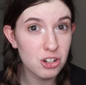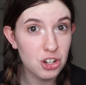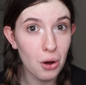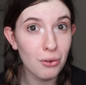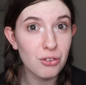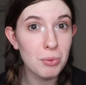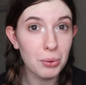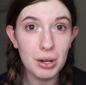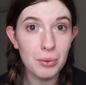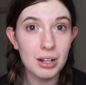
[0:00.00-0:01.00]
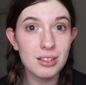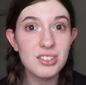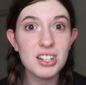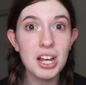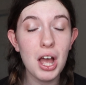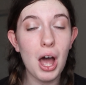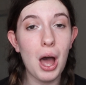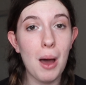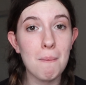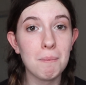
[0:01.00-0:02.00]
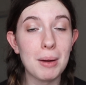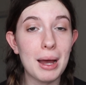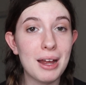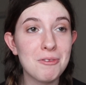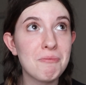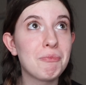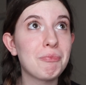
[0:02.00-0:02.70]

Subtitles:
show from the reruns. But